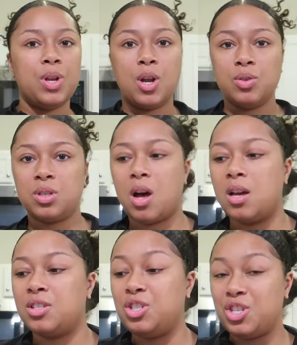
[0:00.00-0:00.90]
with no
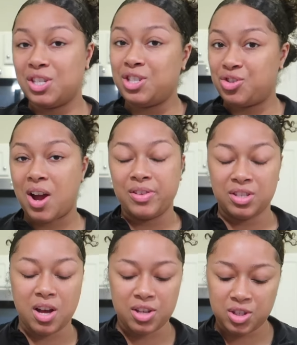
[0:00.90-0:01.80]
sauce just to try the
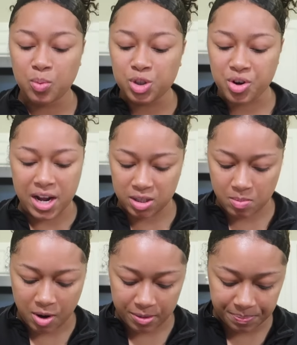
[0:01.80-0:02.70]
sauce so we'll try it
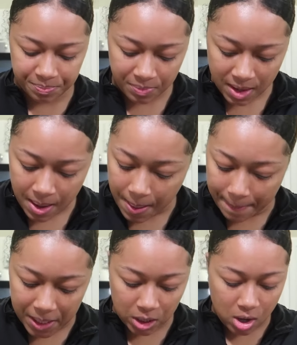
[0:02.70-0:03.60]
tomorrow
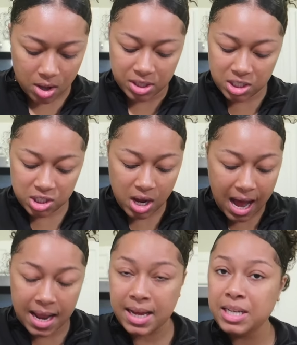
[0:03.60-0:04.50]
but y'all these
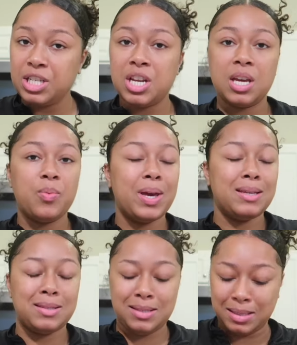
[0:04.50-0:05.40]
hot honey chicken
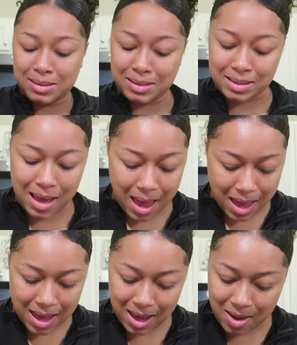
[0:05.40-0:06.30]
wings today
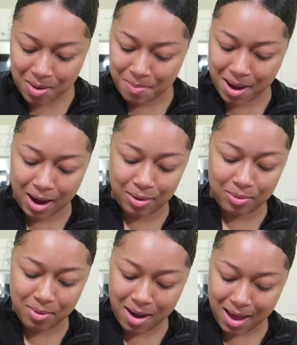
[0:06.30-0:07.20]
oh my
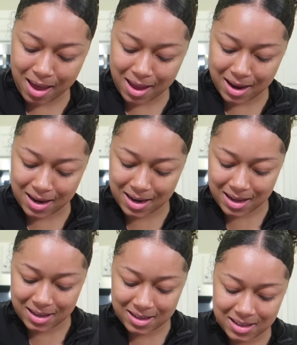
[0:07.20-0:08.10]

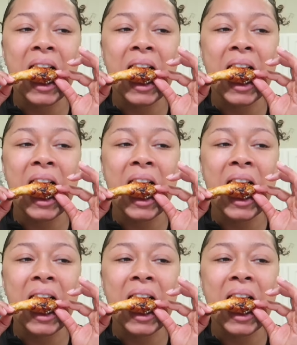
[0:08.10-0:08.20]
god